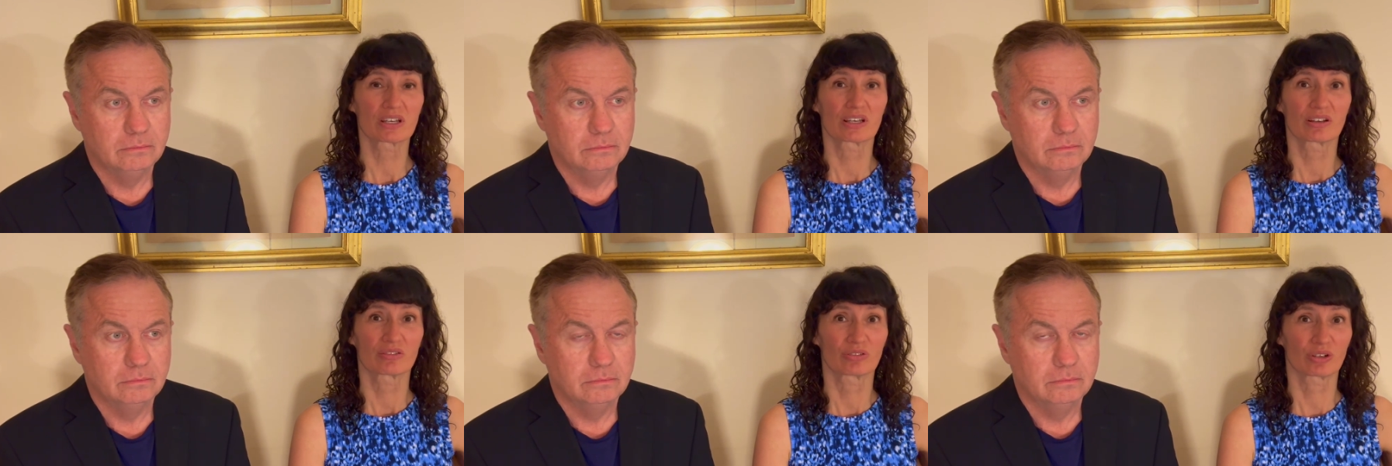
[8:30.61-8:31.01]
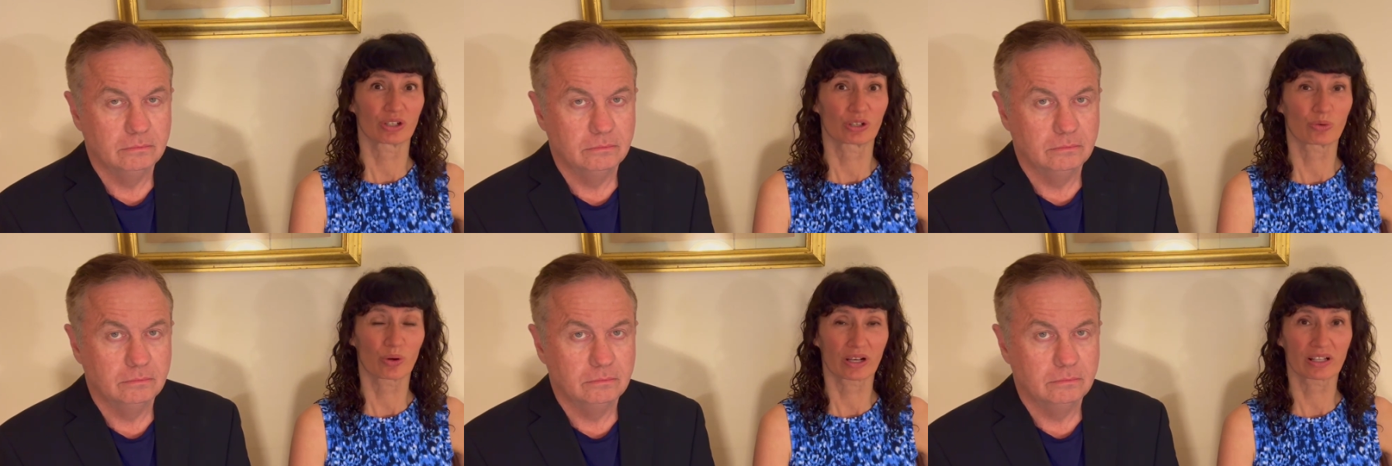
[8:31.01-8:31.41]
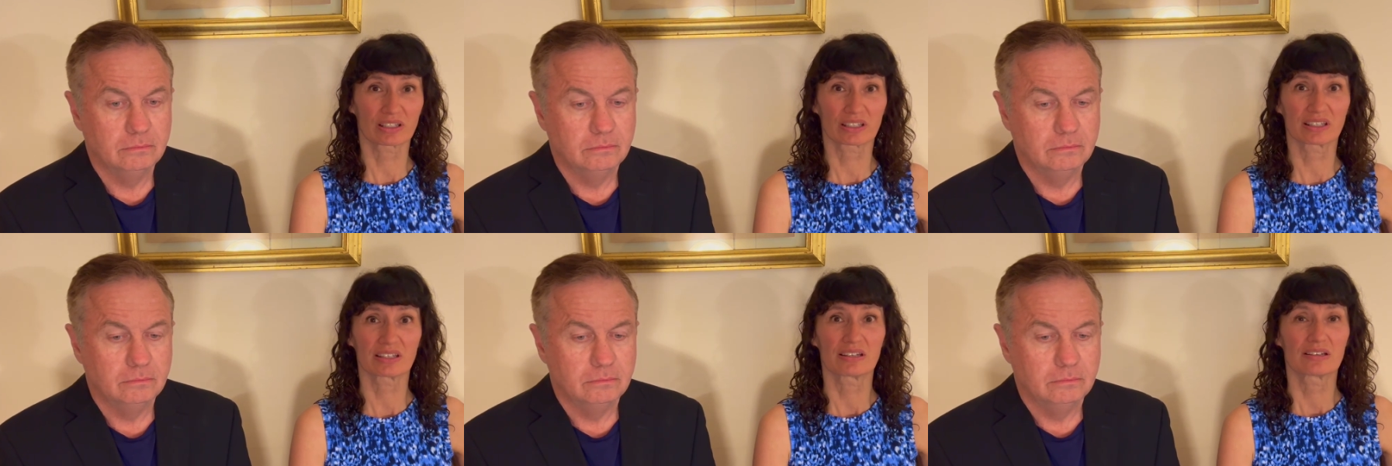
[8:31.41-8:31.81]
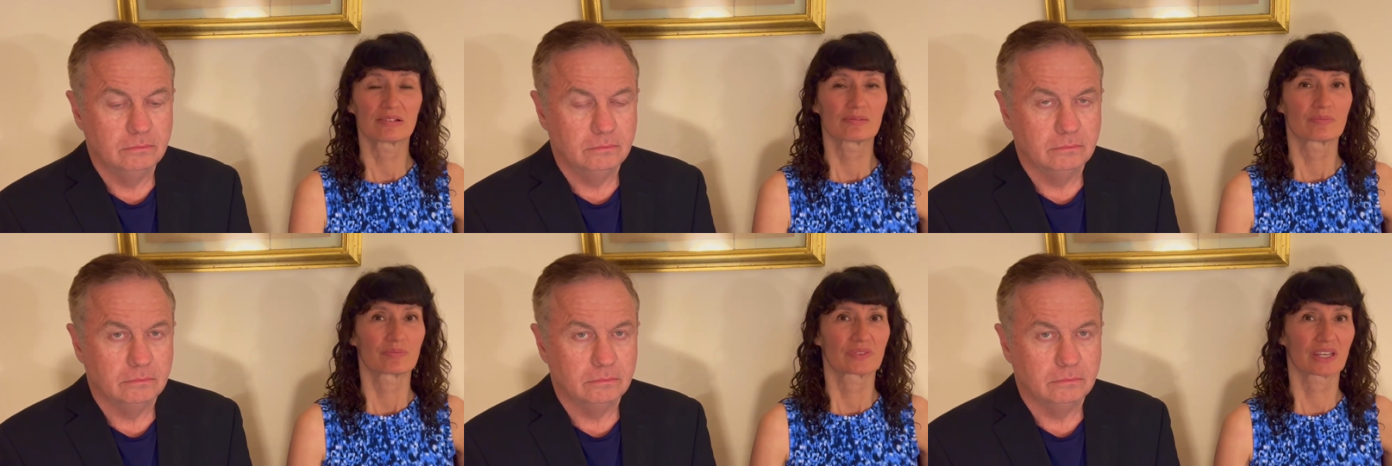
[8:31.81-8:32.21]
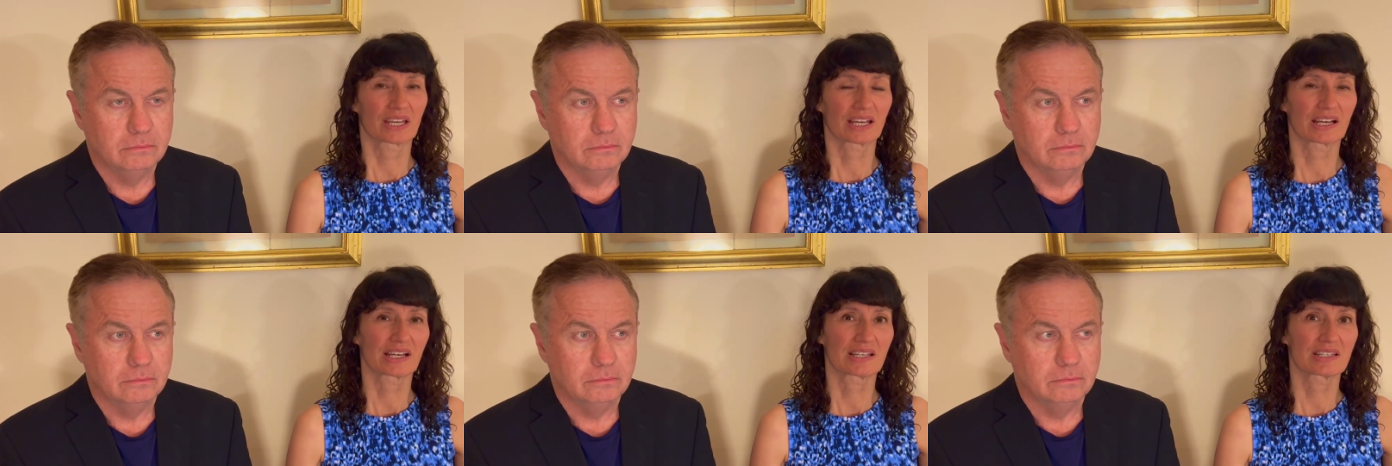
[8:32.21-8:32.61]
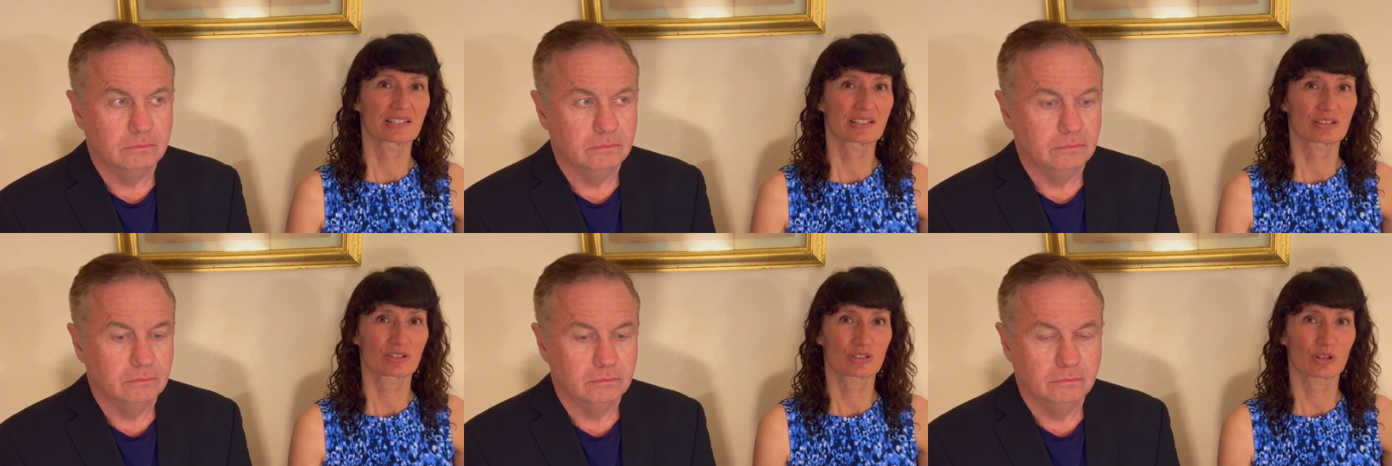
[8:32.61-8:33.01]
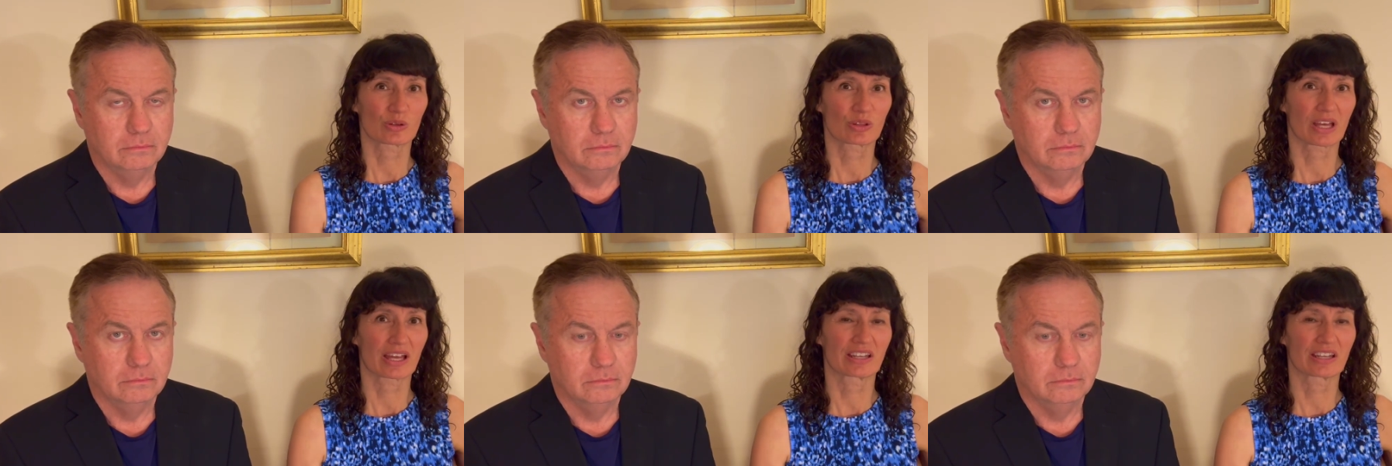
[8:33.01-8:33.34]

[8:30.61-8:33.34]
Speaker 1: very quickly, and so that